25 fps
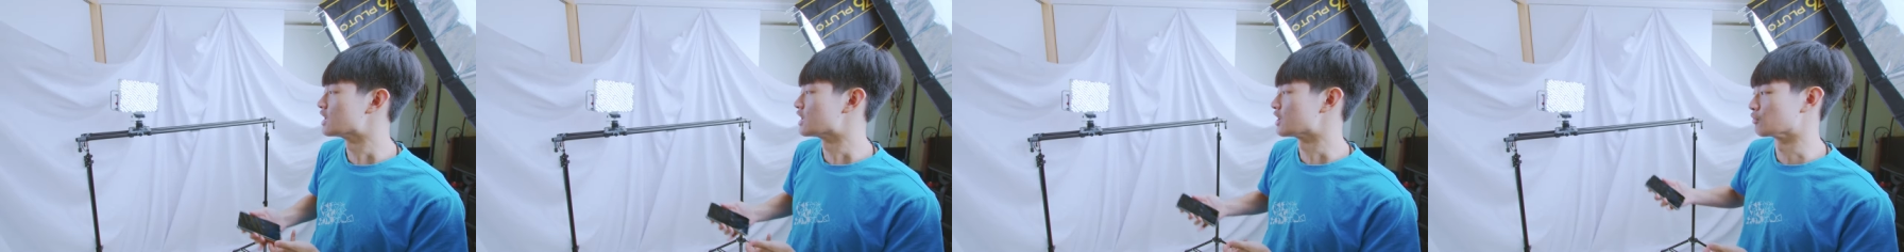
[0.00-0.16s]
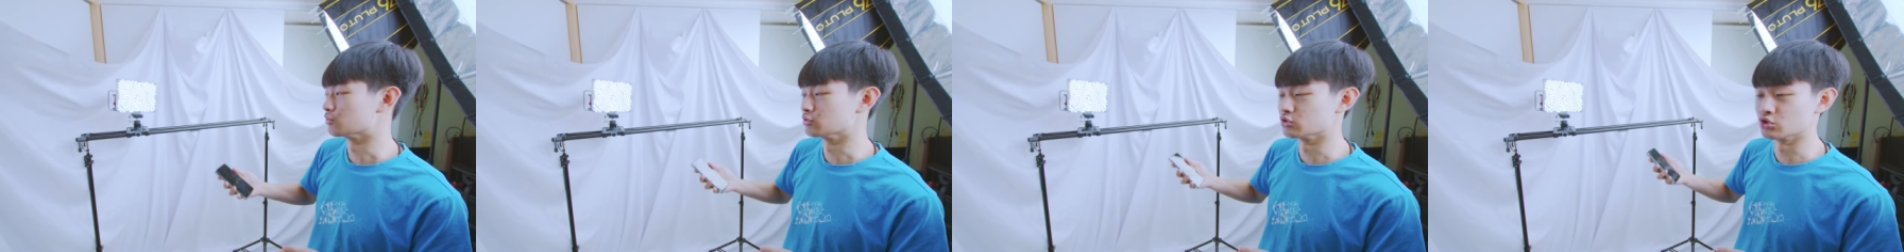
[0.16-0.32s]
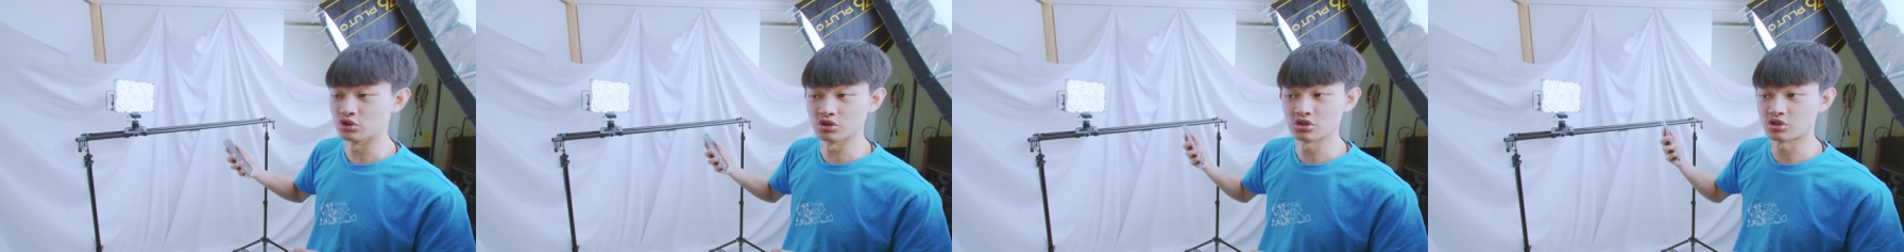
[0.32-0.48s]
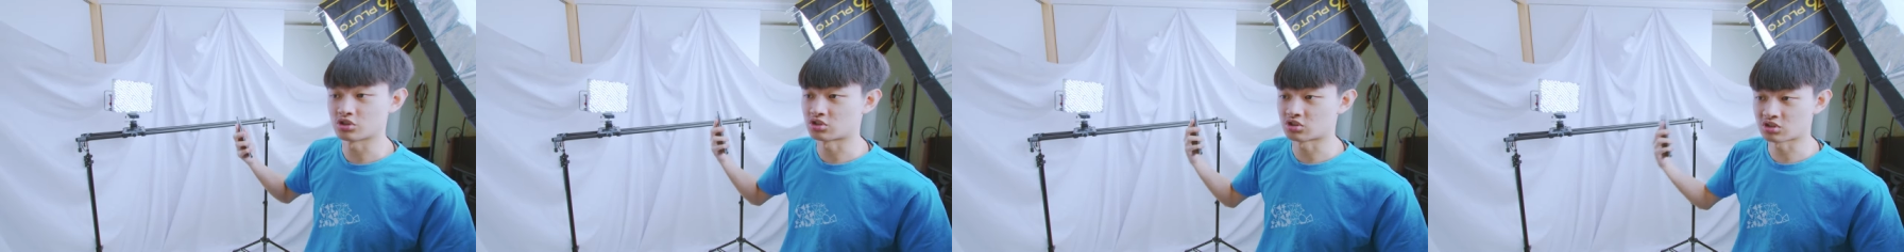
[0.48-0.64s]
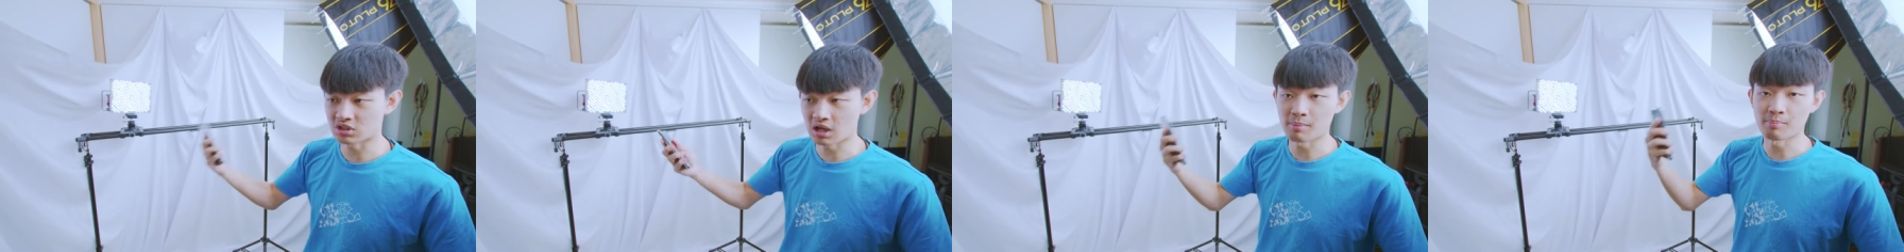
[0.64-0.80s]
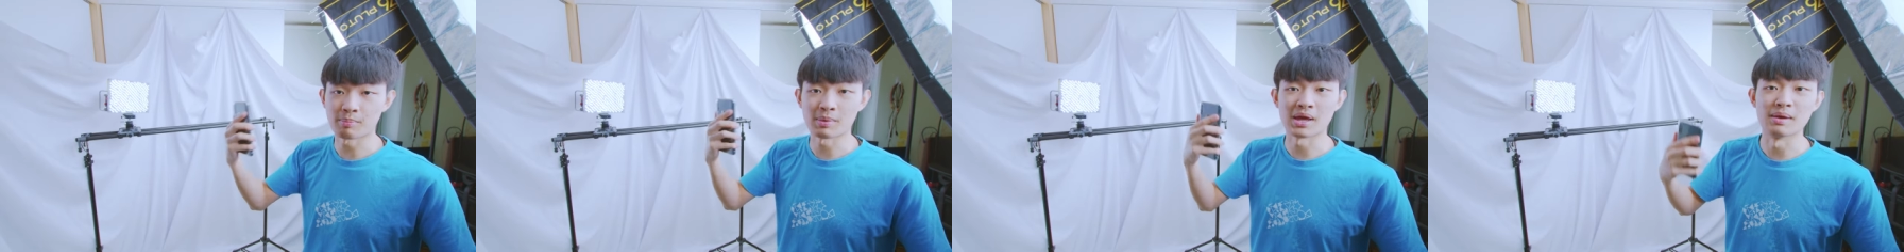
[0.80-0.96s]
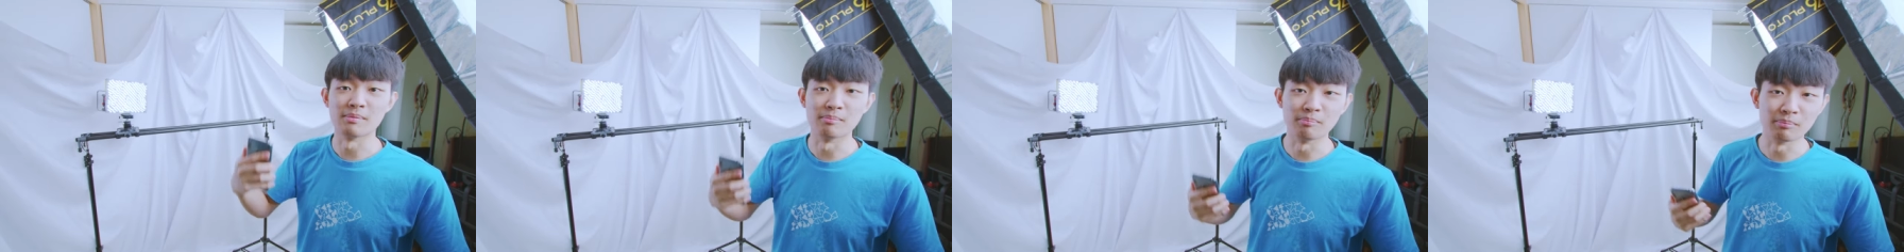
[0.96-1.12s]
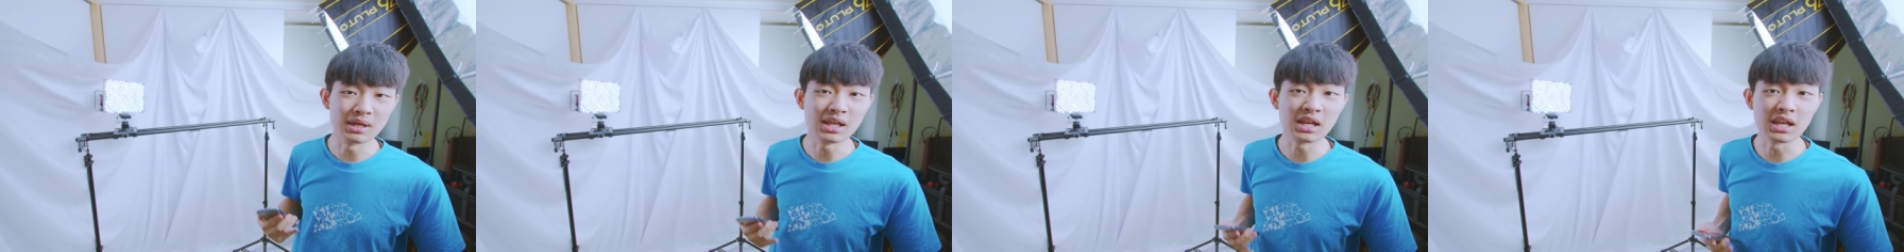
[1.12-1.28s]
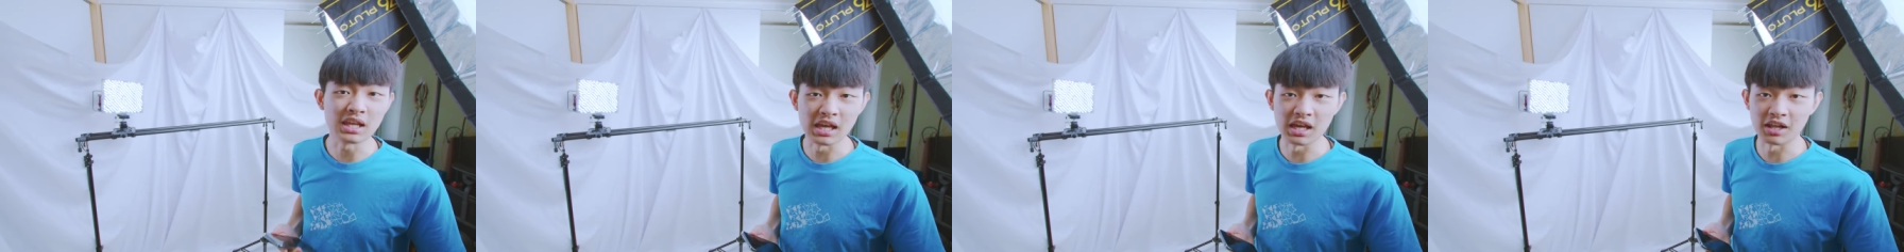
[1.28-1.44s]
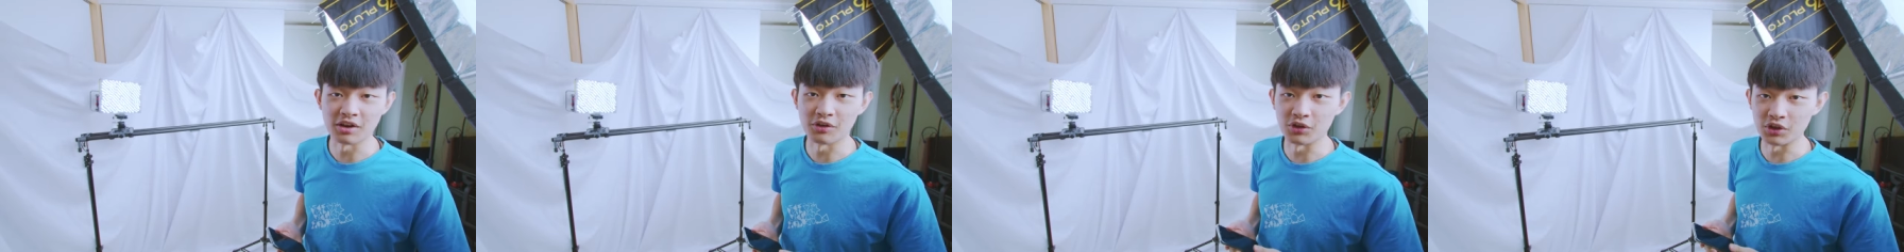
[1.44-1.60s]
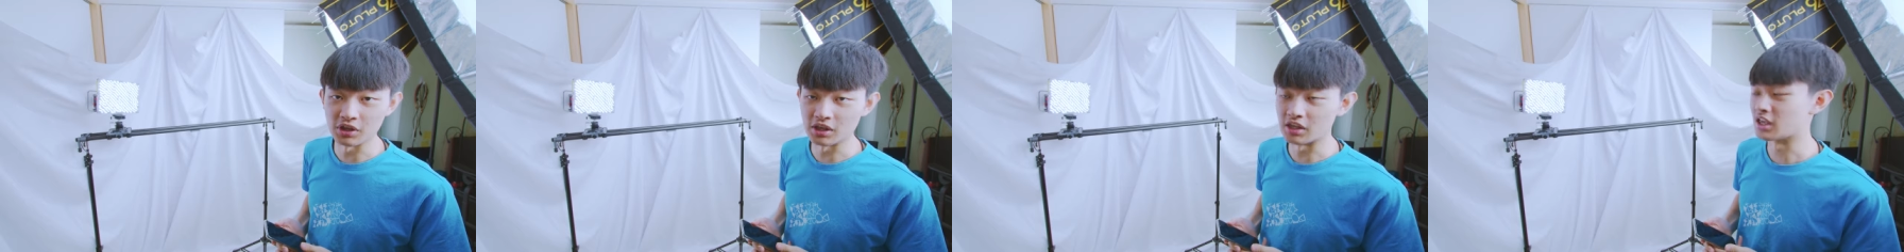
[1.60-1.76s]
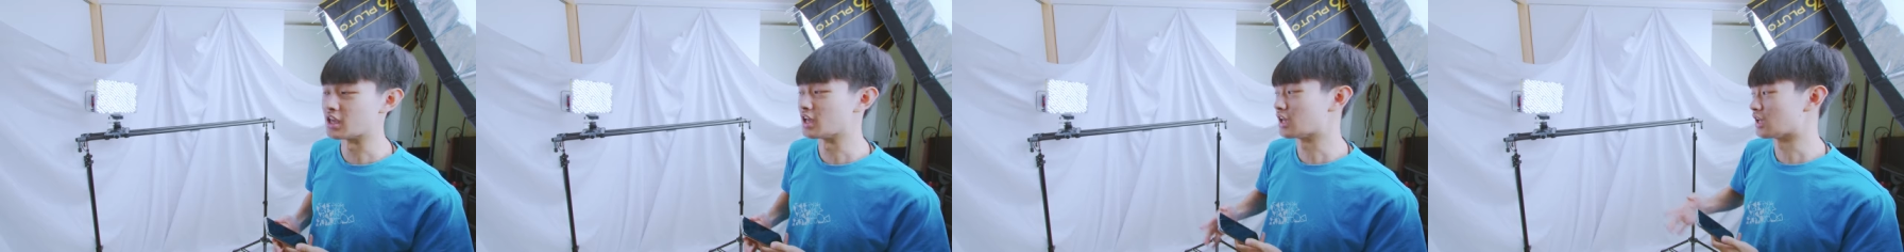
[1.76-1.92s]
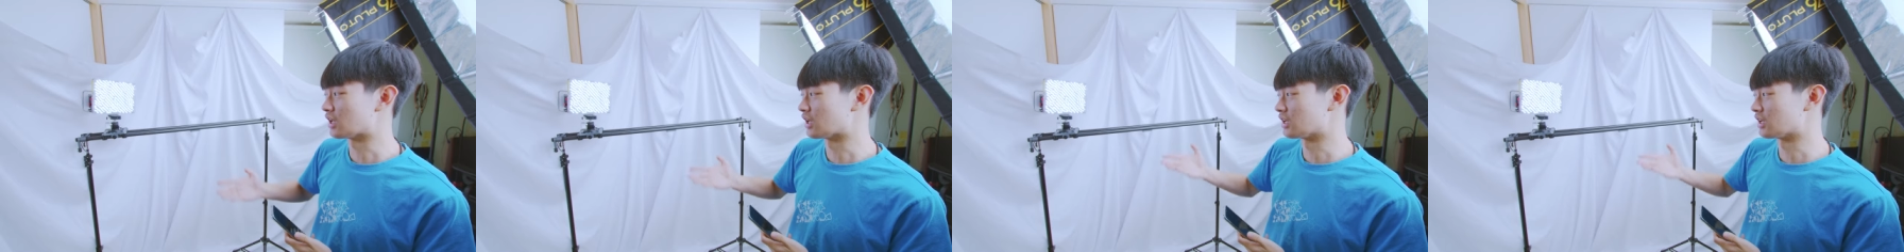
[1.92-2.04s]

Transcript: it will just stop immediately